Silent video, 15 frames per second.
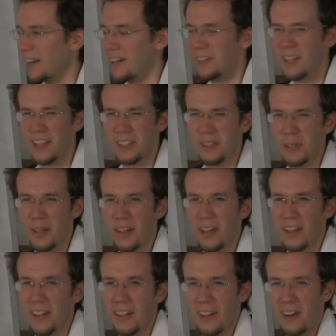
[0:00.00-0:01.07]
Unless
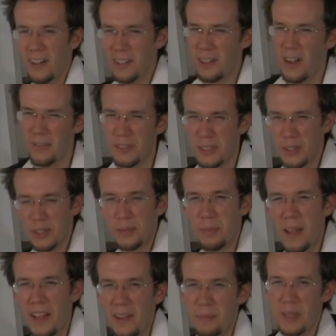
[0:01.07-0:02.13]
all you have to do is
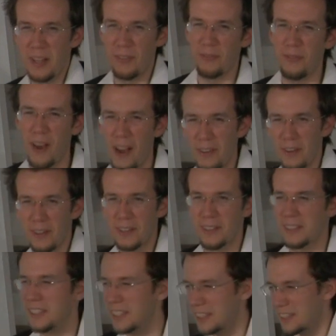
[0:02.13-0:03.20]
pay me
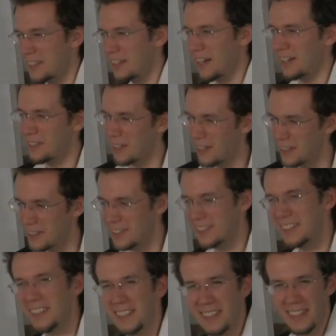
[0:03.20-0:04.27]

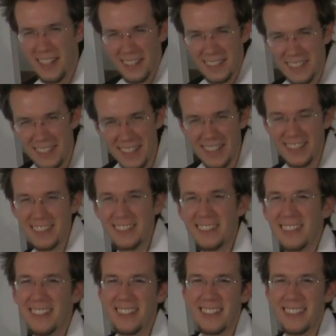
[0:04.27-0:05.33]

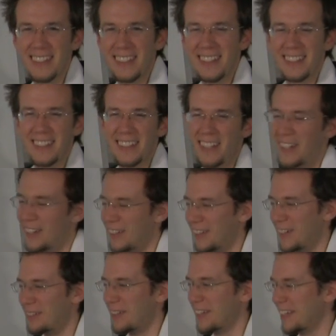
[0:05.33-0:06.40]
$569.69. No,
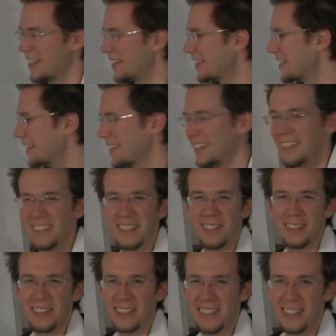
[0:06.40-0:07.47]
I'm kidding.
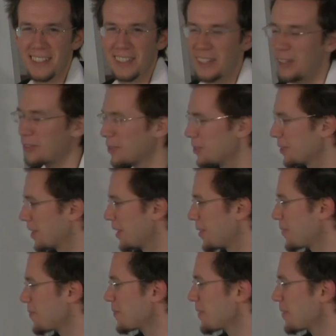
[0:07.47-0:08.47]
I'm just going to show you for free.